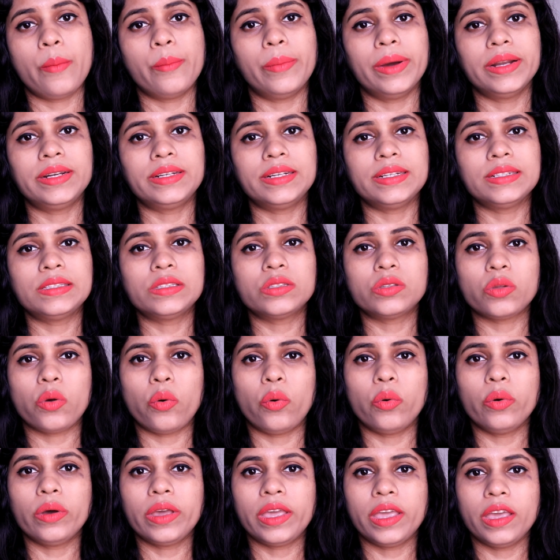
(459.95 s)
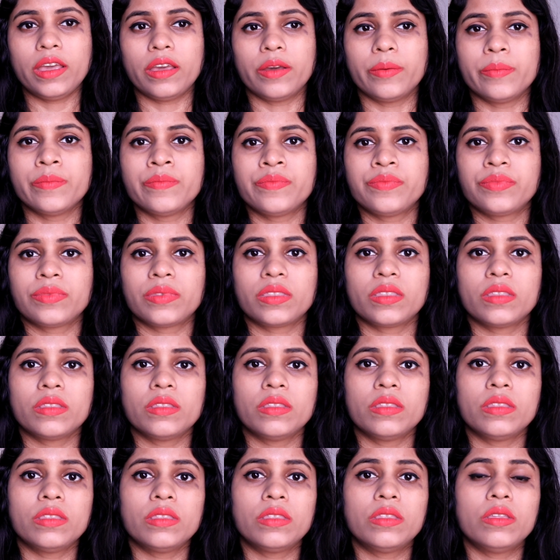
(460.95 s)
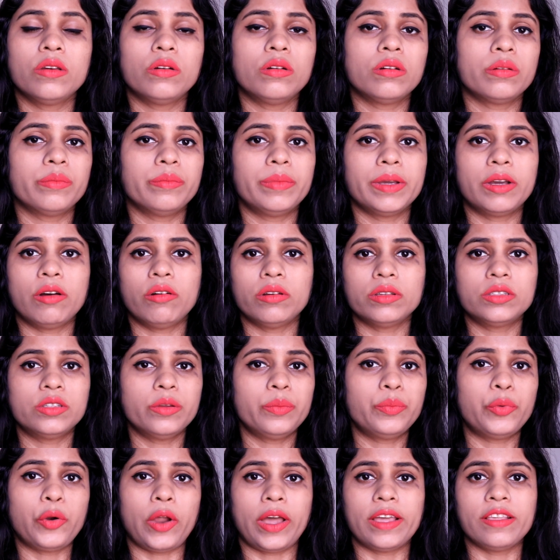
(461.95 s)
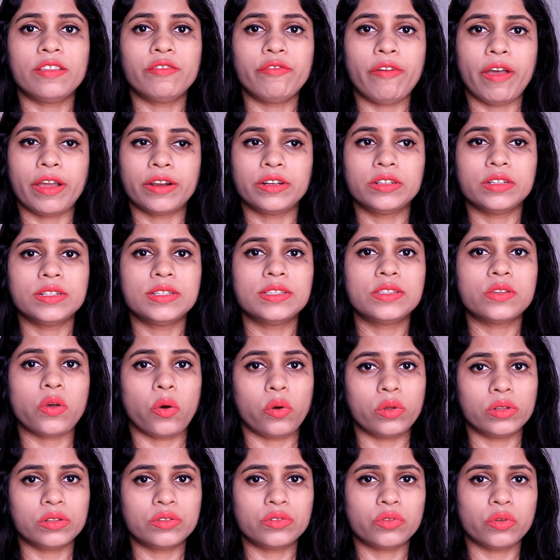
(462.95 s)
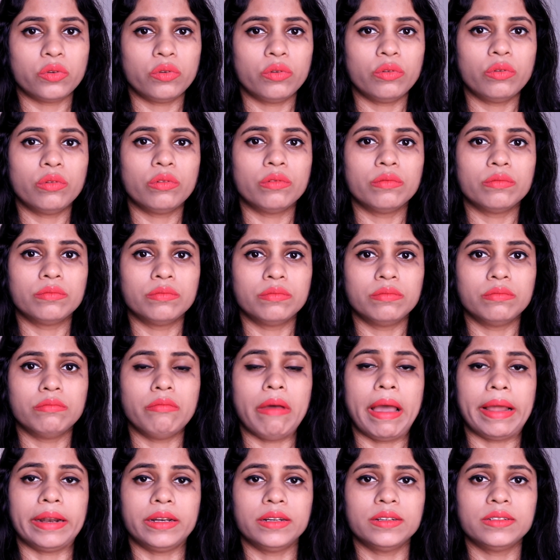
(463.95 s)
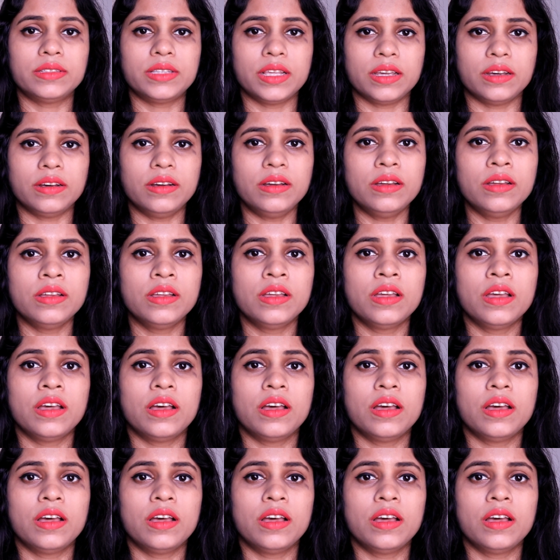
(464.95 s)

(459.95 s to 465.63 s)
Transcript: but it's okay because the price factor is also matters here.